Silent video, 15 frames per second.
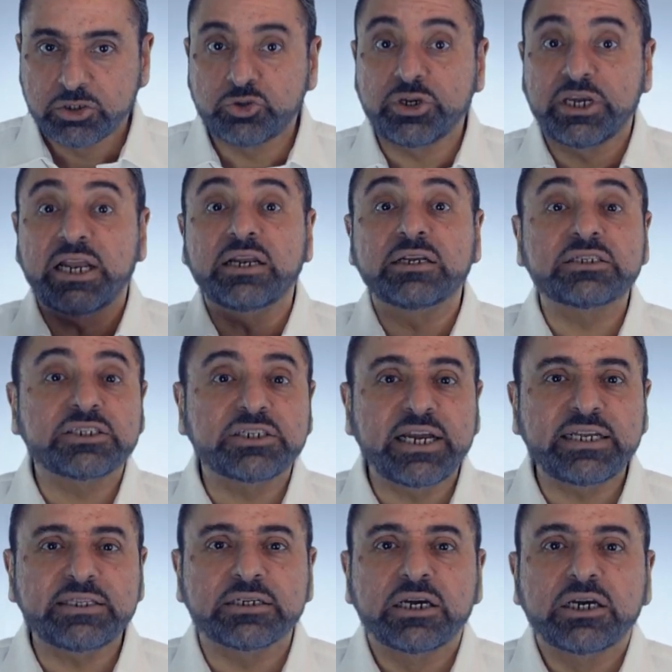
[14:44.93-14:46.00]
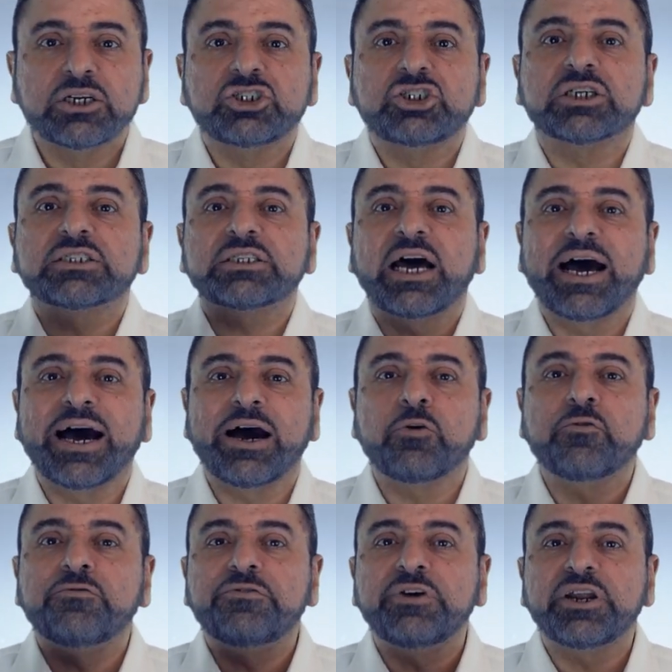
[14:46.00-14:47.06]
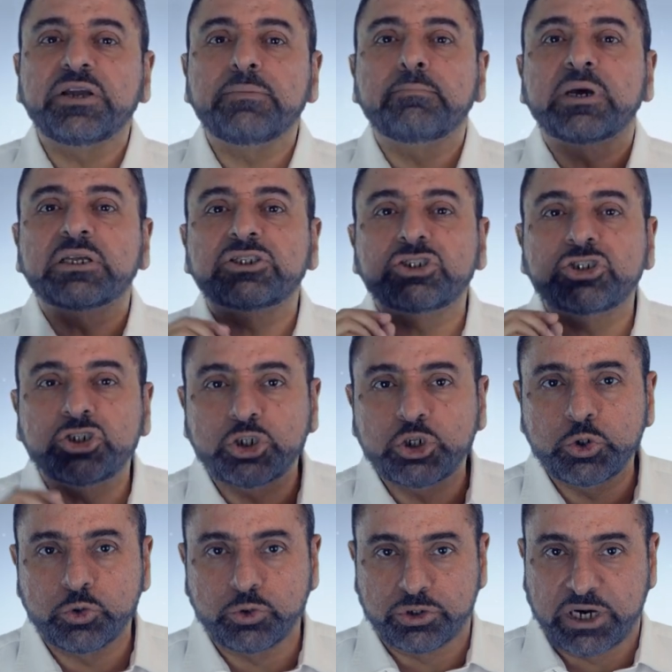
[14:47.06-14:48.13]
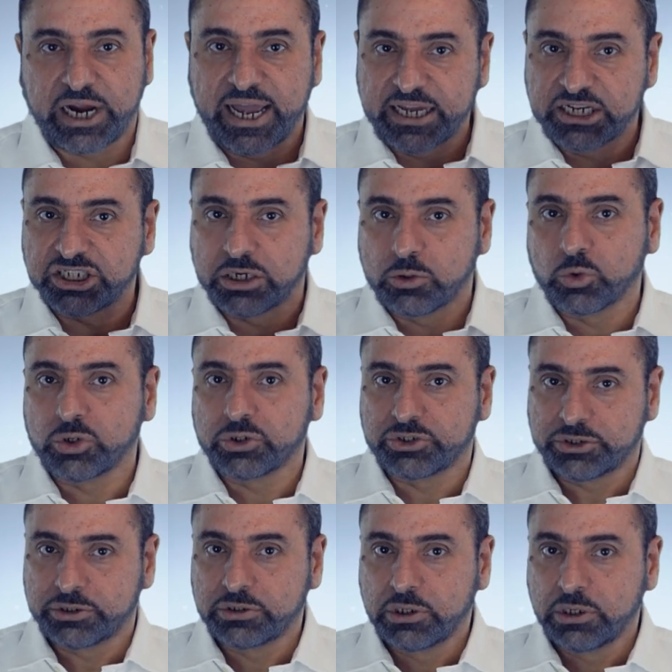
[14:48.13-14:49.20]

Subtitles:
to illustrate just how very mature Aisha was.